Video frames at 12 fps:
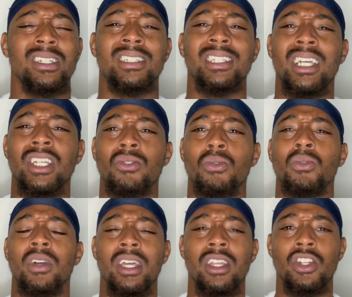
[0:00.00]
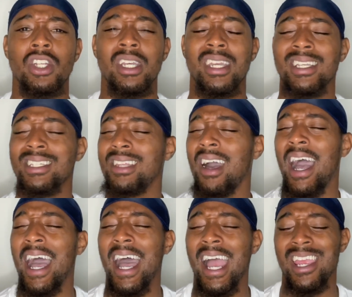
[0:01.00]
sexual energy is the
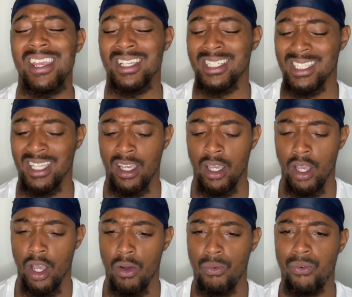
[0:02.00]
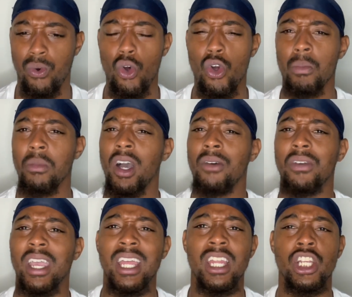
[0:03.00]
highest form of
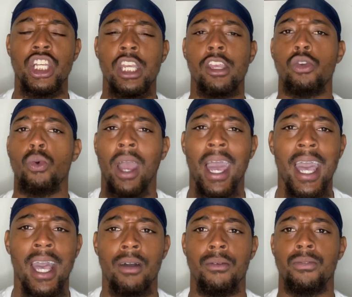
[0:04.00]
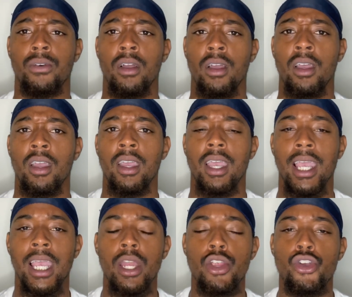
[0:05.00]
energy you have
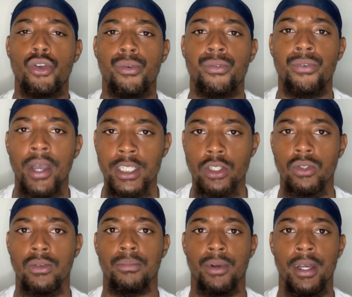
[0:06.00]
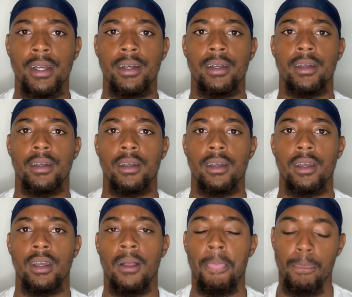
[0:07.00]
in your vessel, bruh.
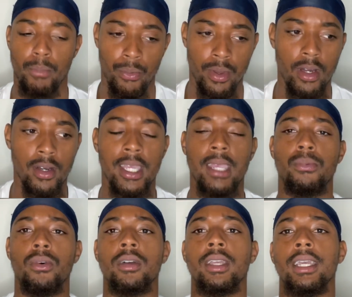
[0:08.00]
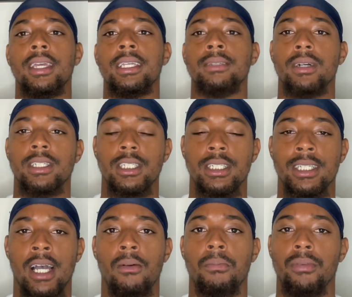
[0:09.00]
But we're going to keep on getting these messages
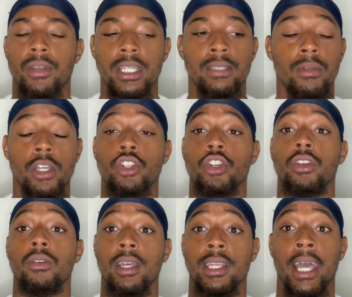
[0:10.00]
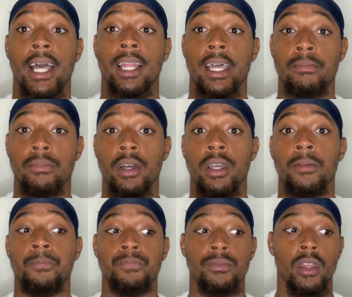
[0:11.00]
out. Please make sure you hit that like
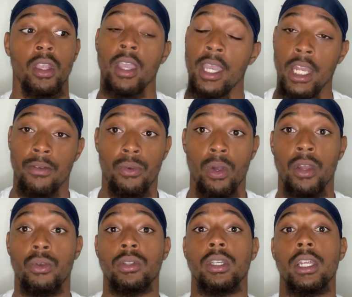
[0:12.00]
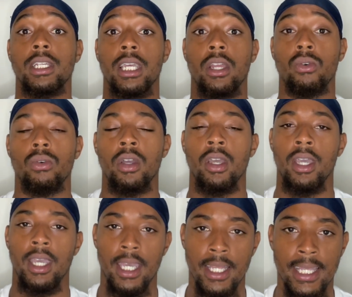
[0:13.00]
button. And if you are new to the channel,
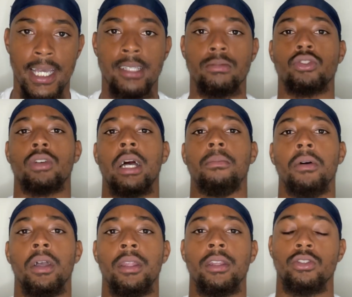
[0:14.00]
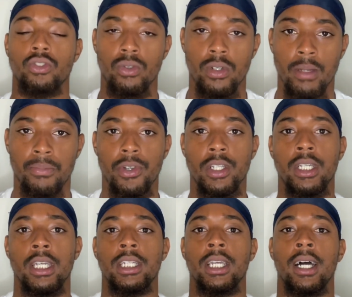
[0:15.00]
hit that subscribe button. Truly
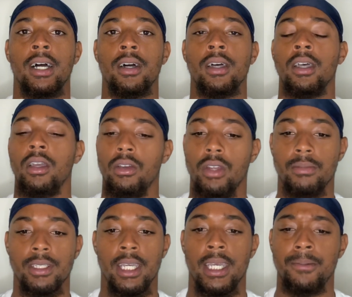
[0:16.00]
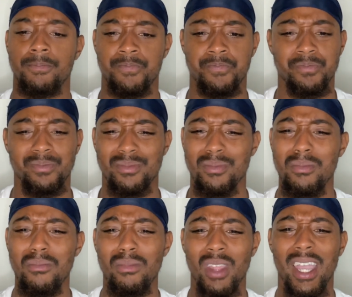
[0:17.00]
appreciate y'all. You know what I'm saying?
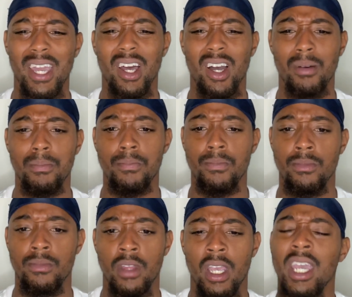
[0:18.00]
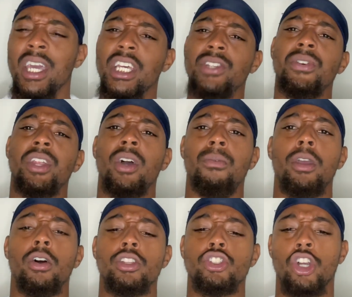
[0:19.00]
And this video we're
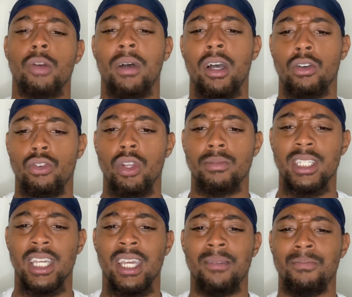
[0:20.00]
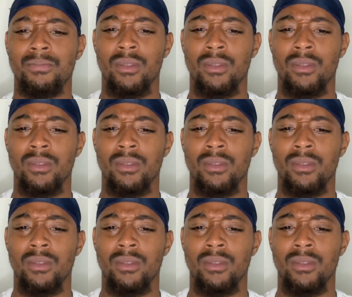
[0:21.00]
going to talk about, you know what I'm saying?